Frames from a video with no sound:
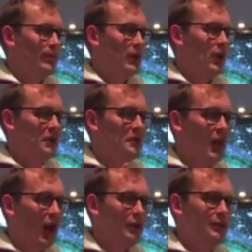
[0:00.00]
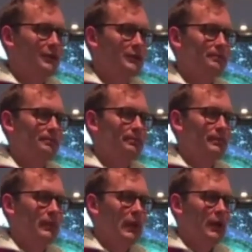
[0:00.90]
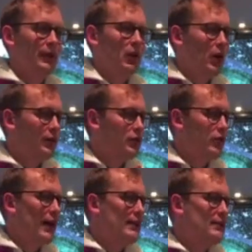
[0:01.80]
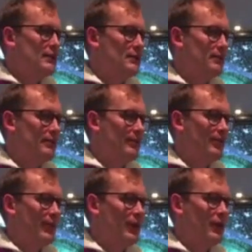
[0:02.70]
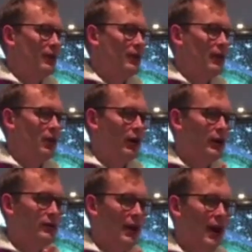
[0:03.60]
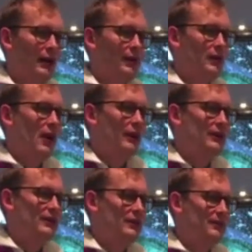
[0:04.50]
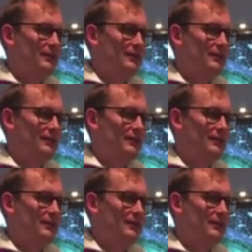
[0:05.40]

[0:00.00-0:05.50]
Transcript: The God of love, the God of grace, the God who died for us.